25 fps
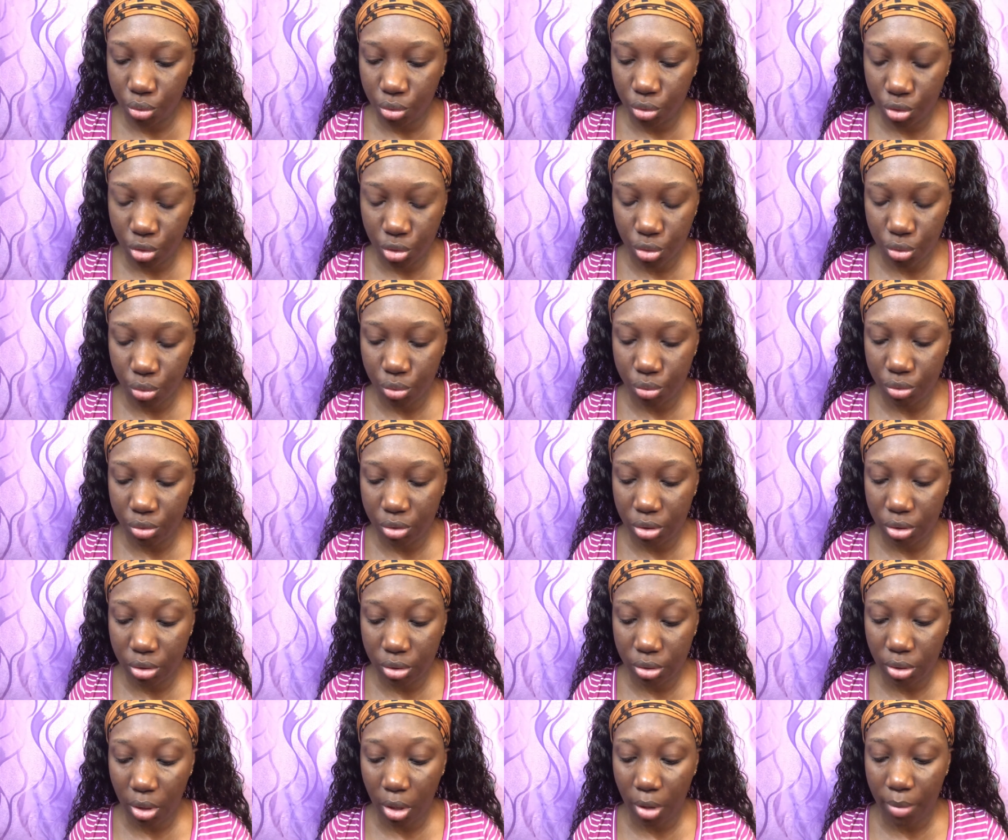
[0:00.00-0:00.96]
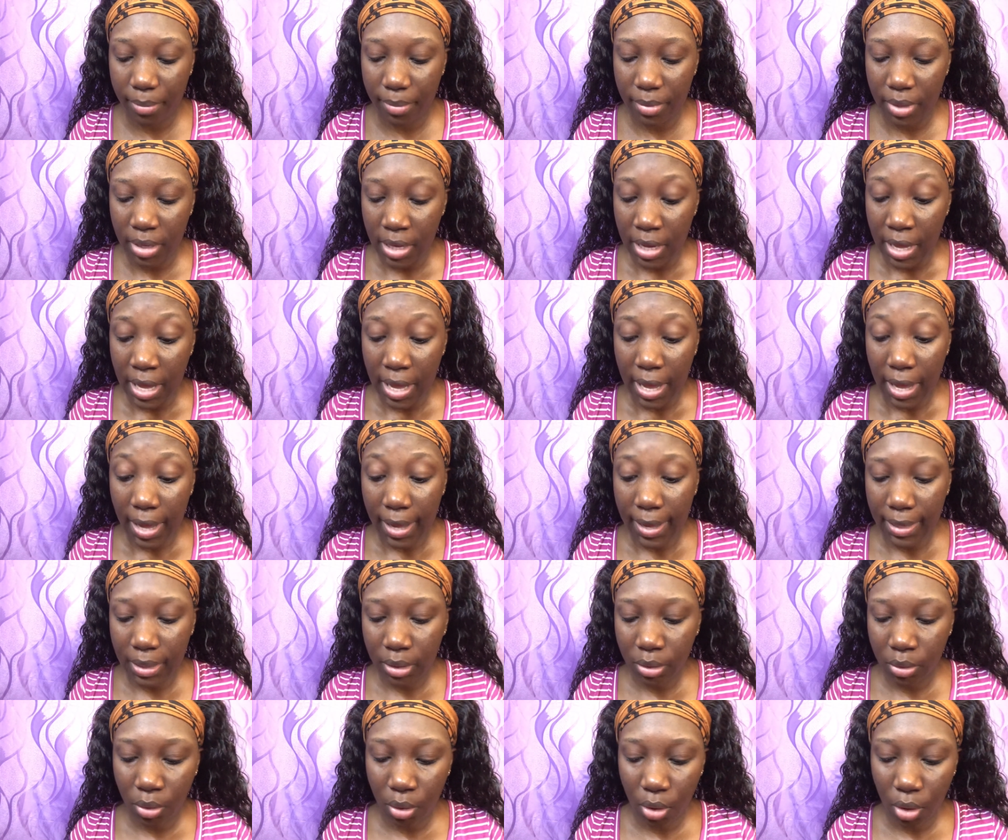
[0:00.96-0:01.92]
use some
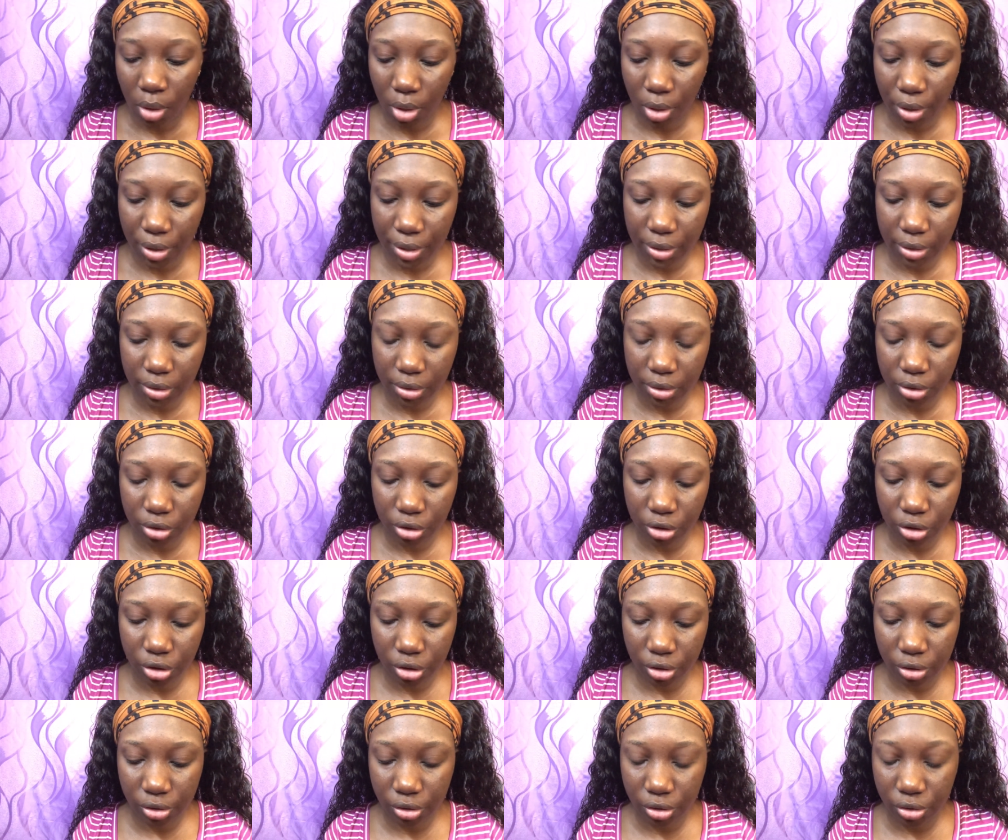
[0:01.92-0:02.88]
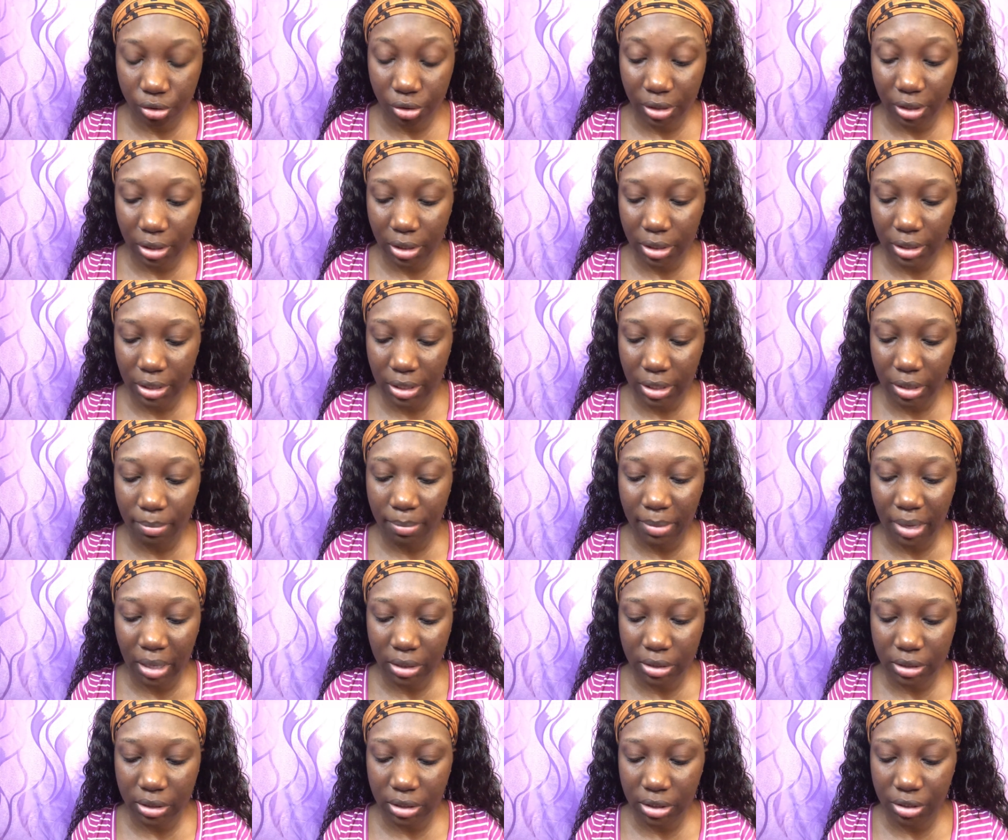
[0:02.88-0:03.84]
alcohol just to kill any
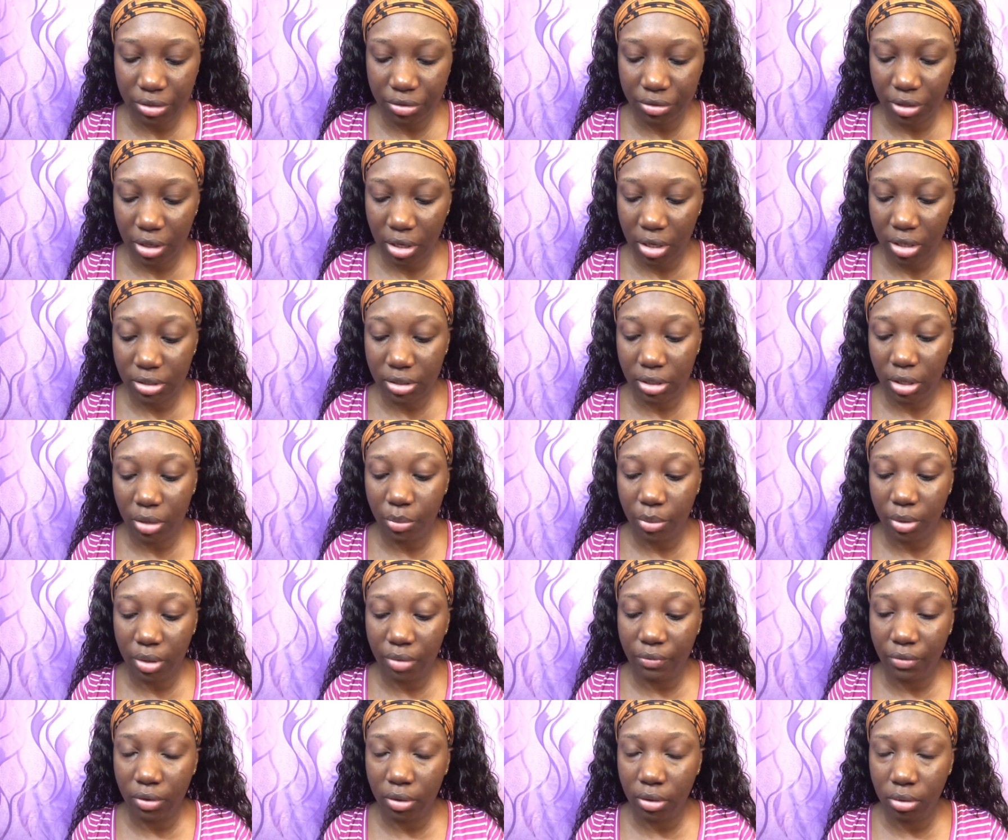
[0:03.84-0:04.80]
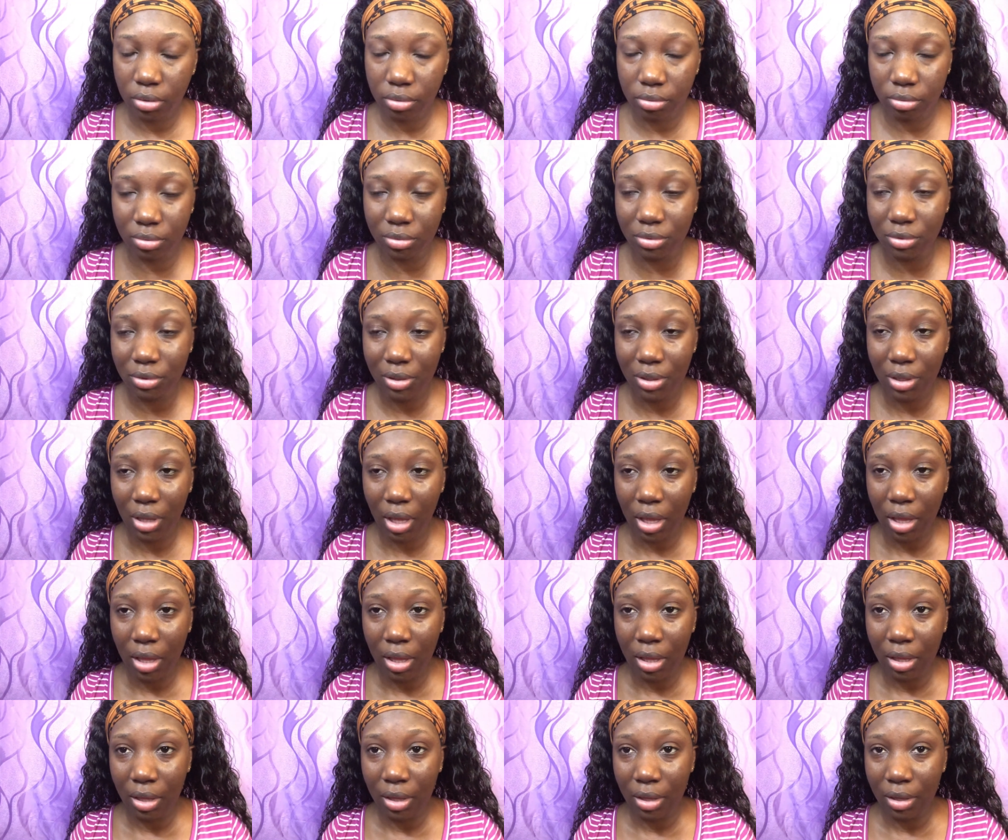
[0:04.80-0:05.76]
bacteria or whatever.
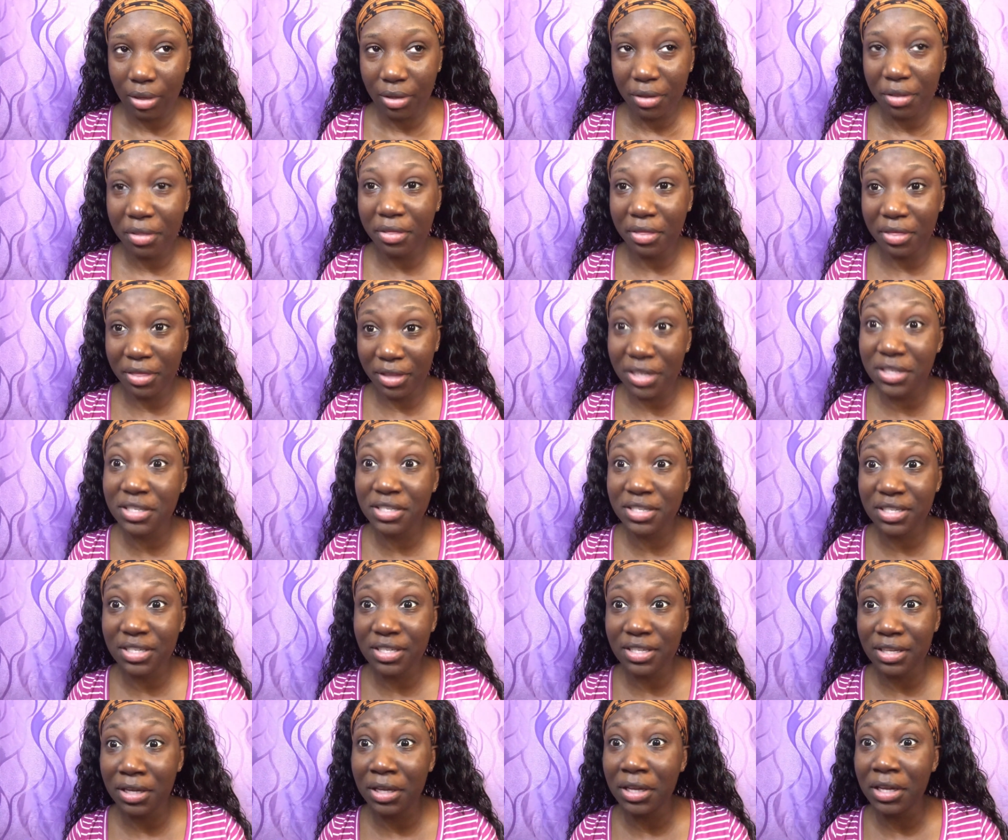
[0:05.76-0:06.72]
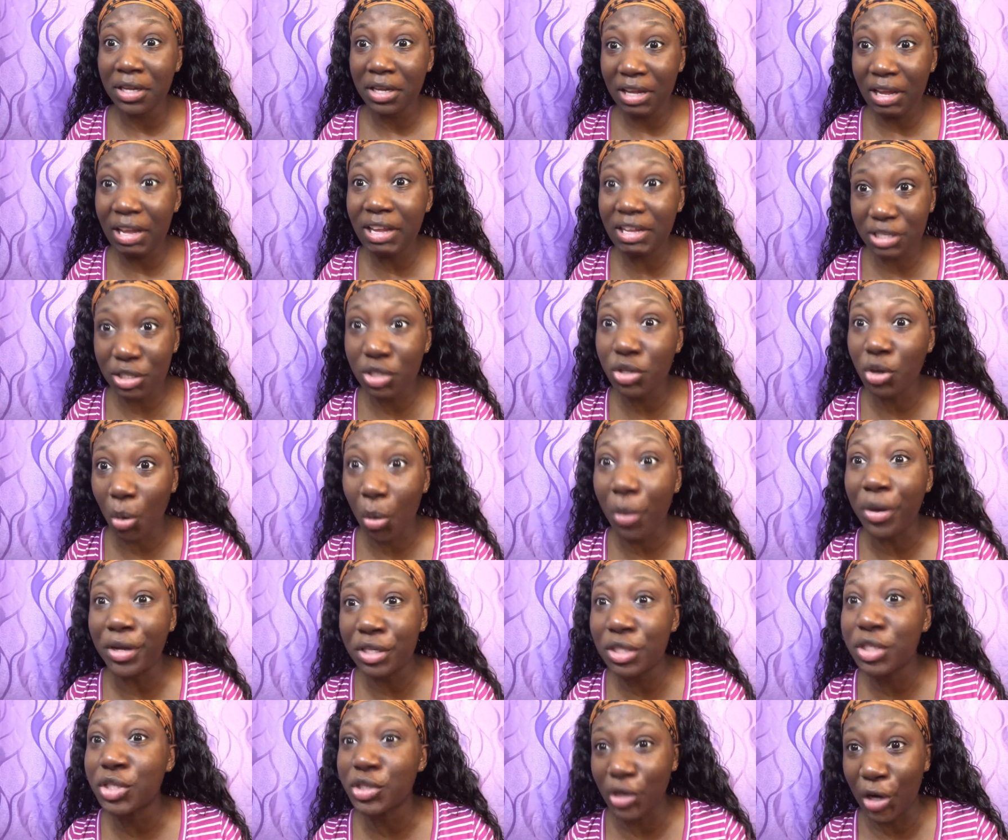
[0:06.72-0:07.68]
This is going
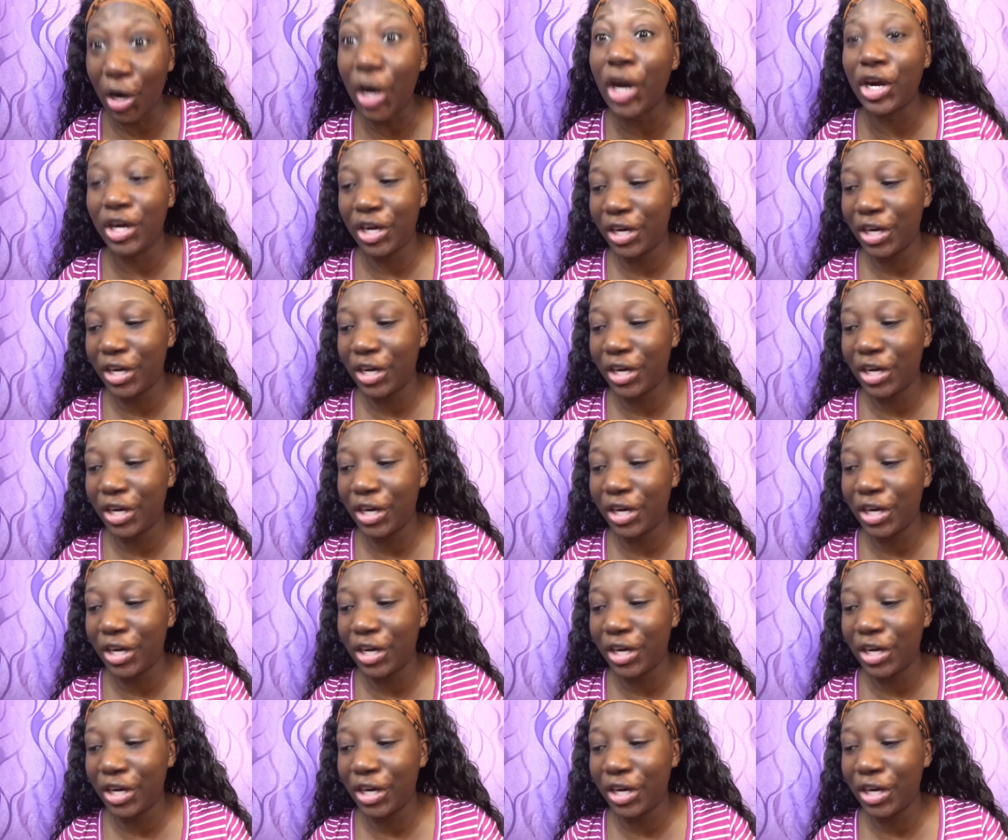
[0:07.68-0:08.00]
to hurt,